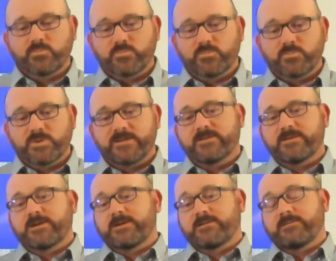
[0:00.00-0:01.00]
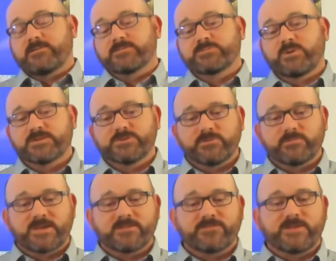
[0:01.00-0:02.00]
really, was what I talked
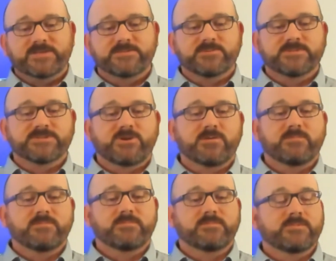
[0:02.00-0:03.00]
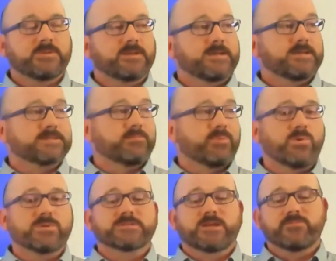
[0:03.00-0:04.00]
about, the flexible design
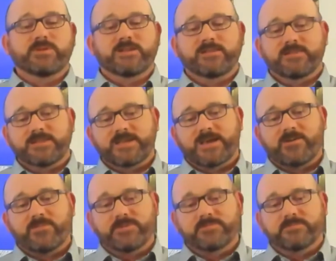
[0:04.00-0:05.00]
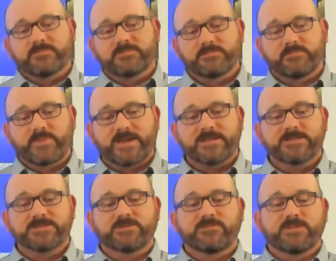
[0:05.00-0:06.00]
support. So really the Albion
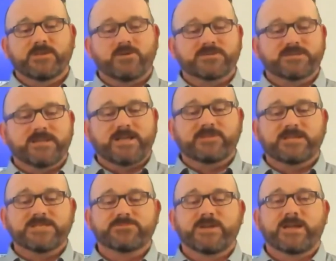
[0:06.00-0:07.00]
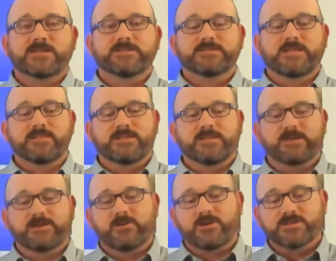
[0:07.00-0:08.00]
package of the oxidative leach reactors and
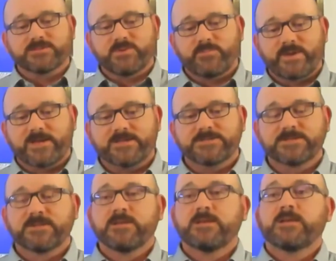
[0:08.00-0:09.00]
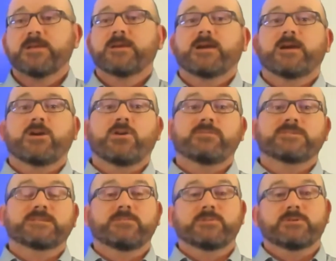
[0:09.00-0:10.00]
the isomill package.
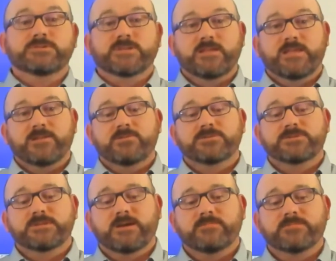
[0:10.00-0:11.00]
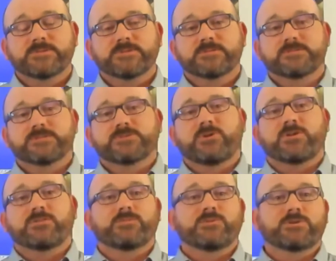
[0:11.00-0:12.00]
Obviously, we also then look to come to site
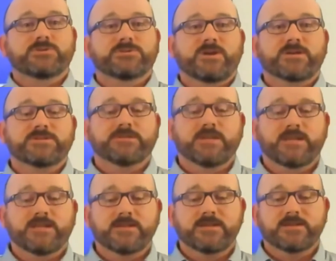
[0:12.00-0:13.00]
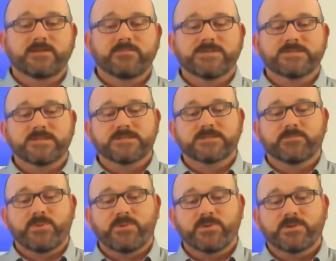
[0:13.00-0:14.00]
for construction and commissioning
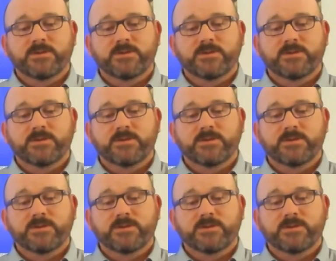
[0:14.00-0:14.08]
support.